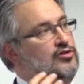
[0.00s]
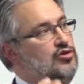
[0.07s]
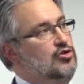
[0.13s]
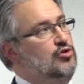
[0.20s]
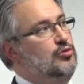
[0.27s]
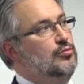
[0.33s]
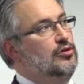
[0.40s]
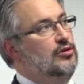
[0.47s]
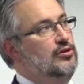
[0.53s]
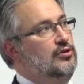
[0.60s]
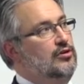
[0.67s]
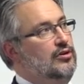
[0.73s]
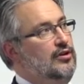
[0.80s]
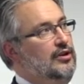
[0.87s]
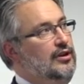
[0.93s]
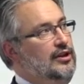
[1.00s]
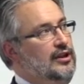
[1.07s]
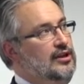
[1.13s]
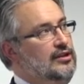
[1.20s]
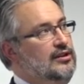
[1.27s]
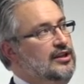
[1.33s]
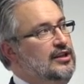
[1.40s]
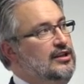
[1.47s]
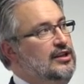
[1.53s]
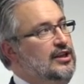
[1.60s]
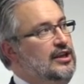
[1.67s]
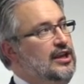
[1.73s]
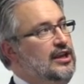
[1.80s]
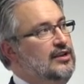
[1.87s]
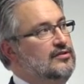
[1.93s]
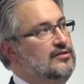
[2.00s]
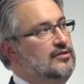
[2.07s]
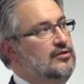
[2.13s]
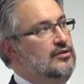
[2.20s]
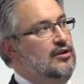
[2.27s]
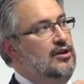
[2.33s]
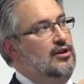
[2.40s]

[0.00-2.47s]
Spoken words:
tumor in kidney cancer,